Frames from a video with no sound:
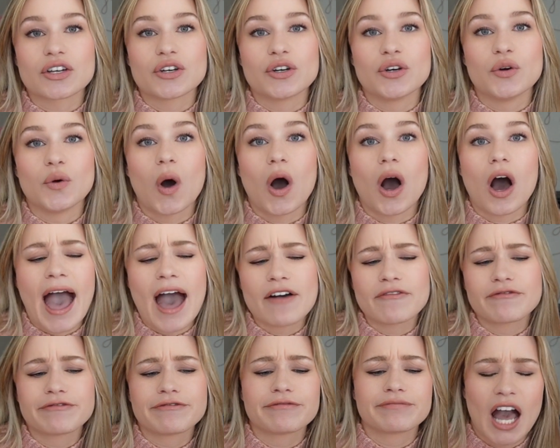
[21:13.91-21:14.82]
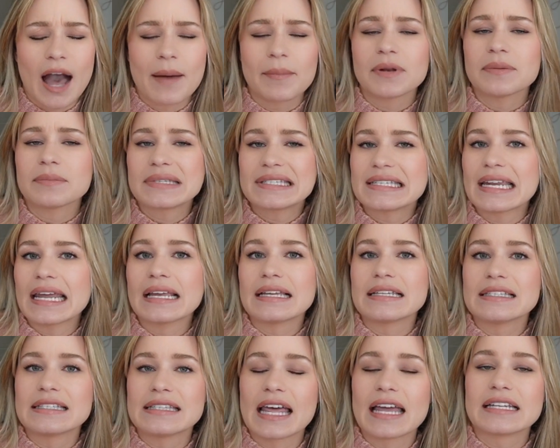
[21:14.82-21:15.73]
who have common
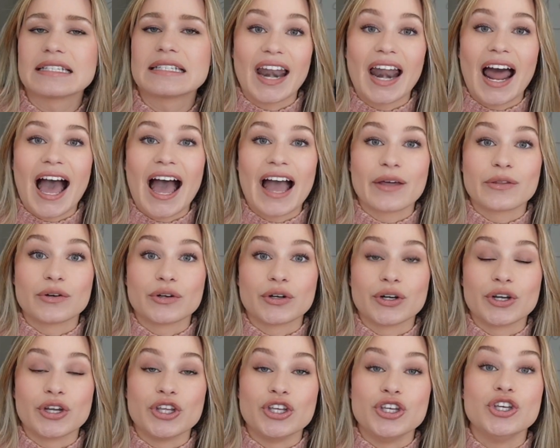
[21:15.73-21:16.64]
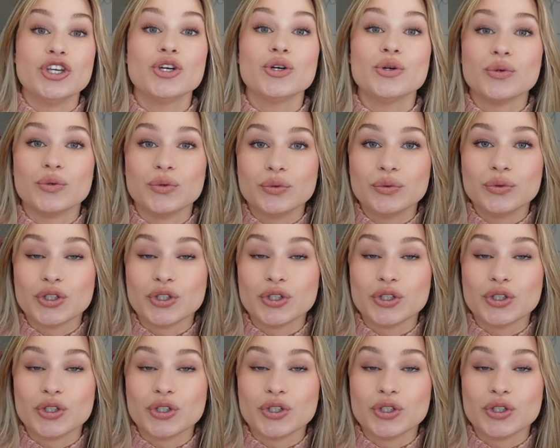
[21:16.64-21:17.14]
mistakes that either you